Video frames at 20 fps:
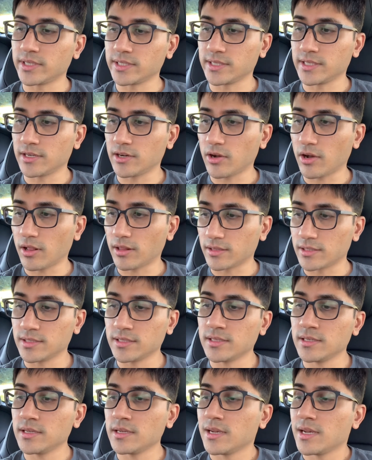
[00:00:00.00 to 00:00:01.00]
they call it,
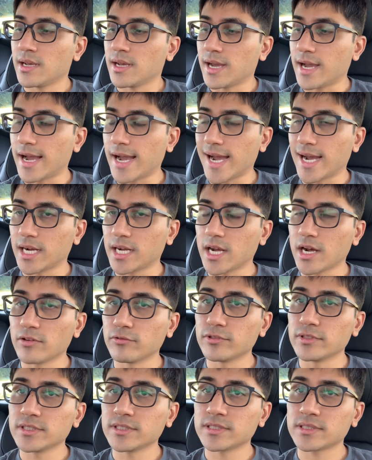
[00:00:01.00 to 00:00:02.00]

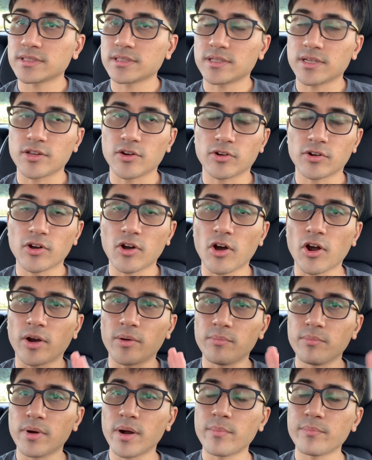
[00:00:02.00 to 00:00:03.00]
covers your car
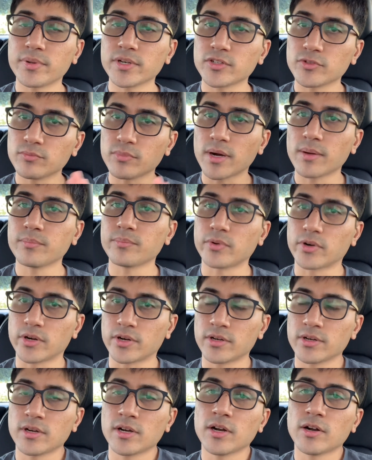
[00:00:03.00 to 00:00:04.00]
bumper to bumper
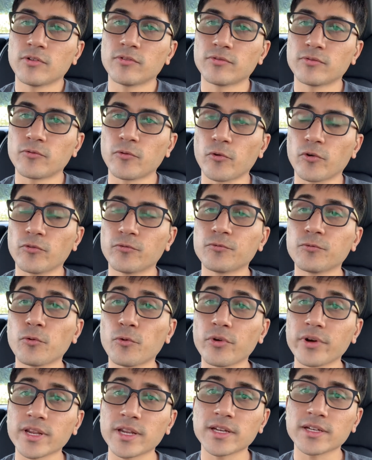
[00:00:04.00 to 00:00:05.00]
for
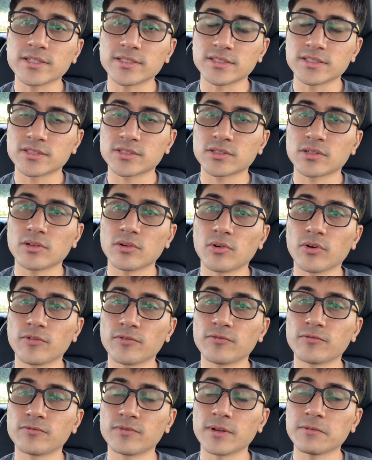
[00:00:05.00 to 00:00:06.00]
4 years or
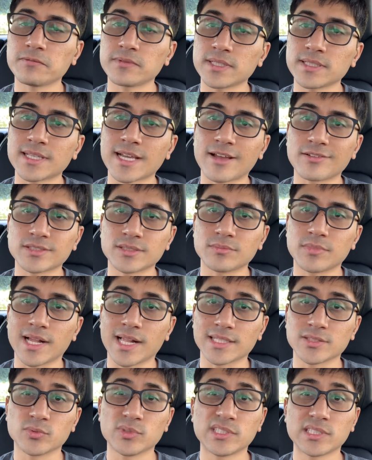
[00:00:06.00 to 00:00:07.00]
50,000
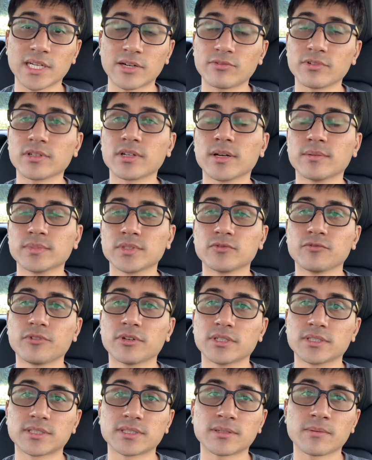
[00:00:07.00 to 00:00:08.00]
miles, whichever comes
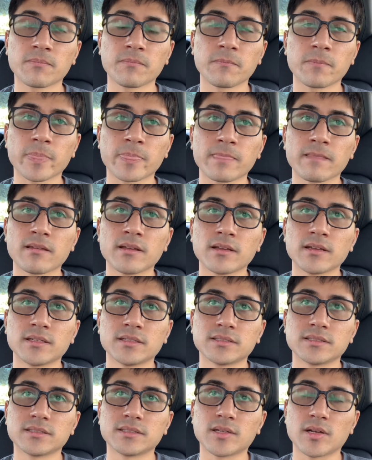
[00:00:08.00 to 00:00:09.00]
first.
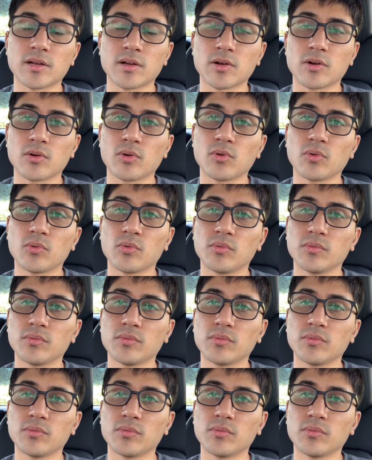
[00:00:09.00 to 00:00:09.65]
So